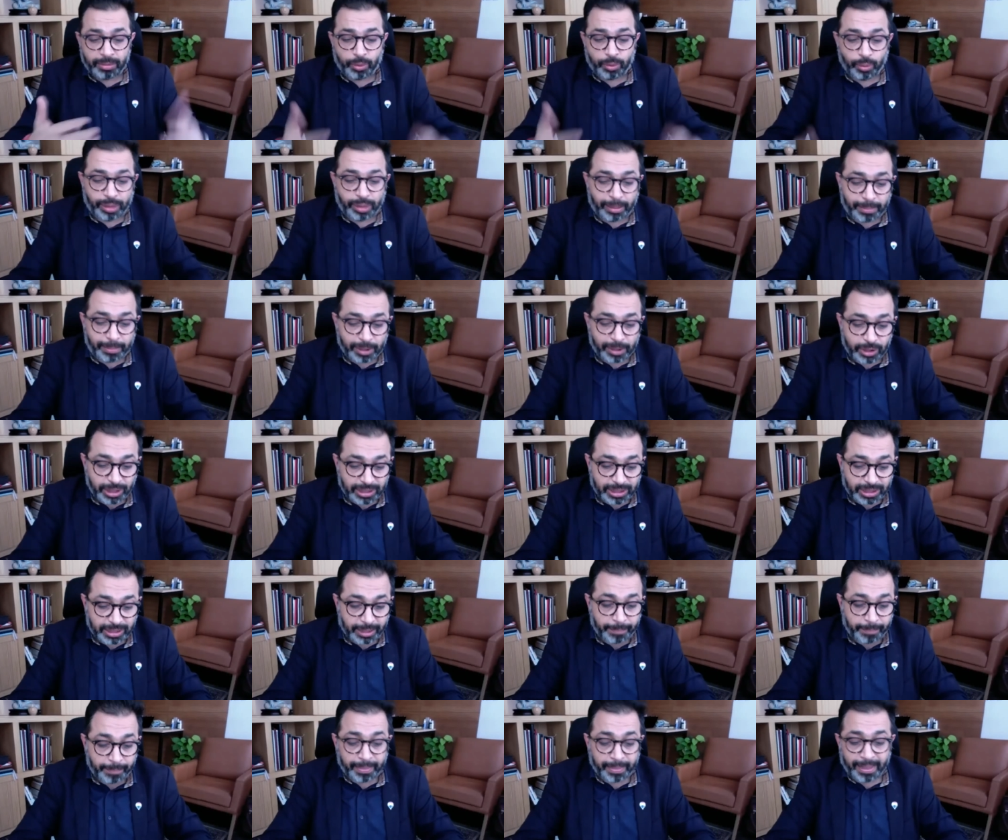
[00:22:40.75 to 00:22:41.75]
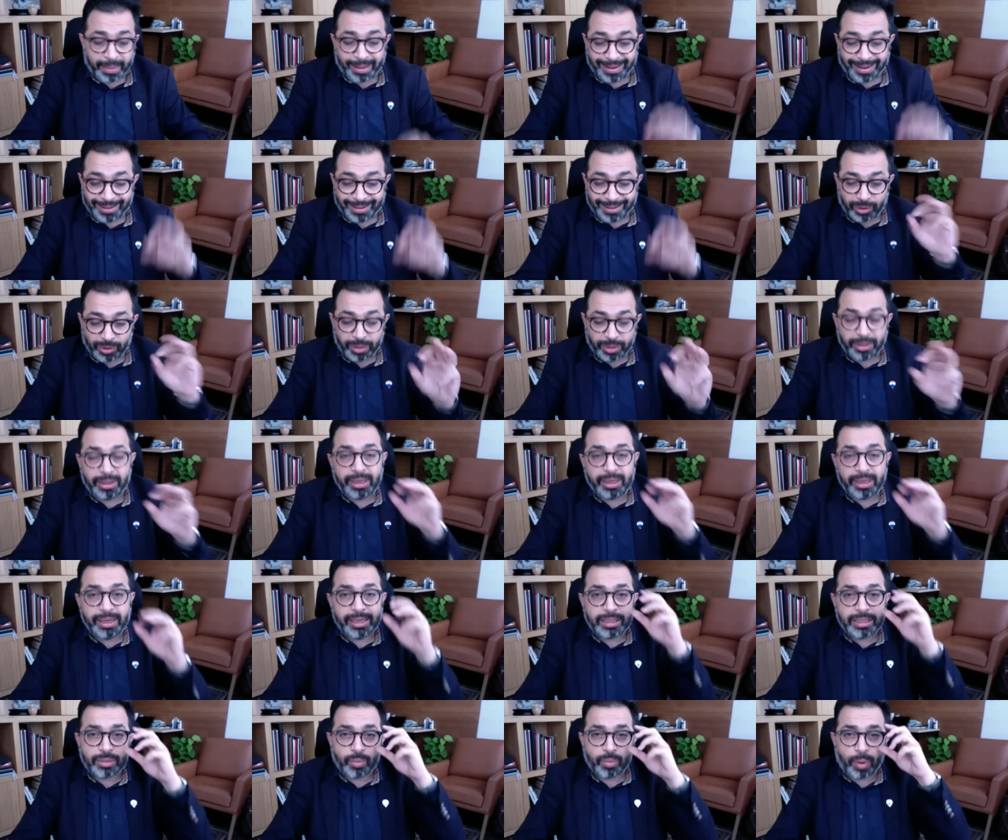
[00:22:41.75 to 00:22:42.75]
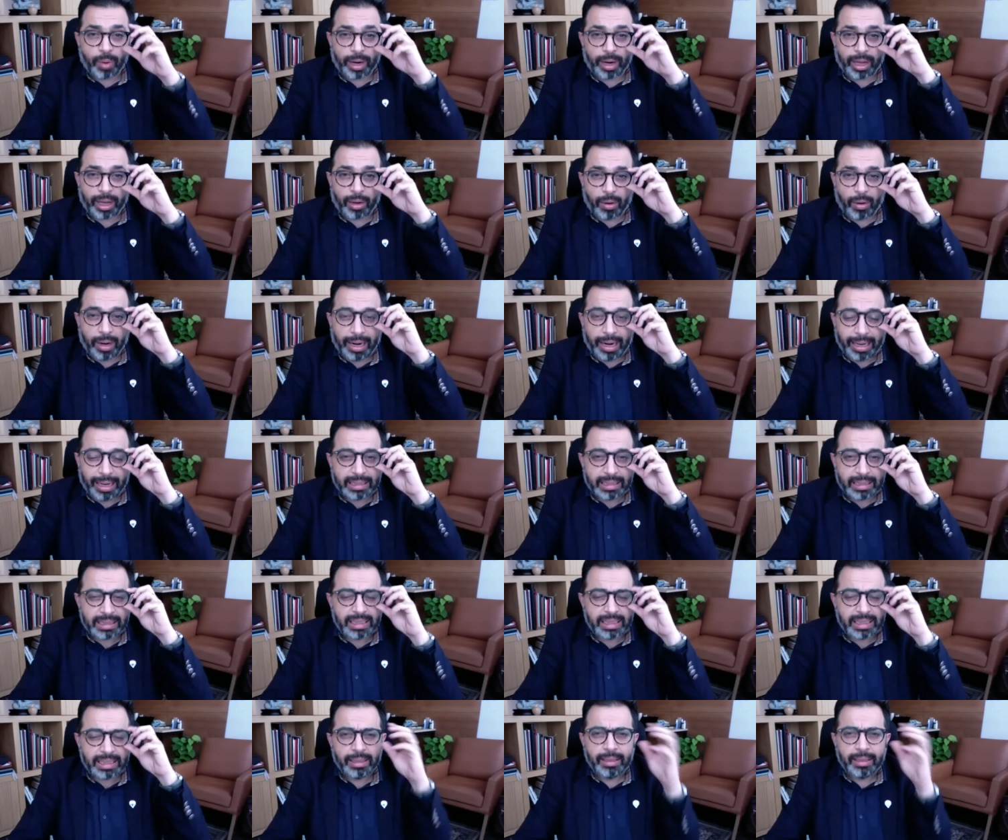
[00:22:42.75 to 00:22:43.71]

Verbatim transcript: doing a purchase and third is what i call legacy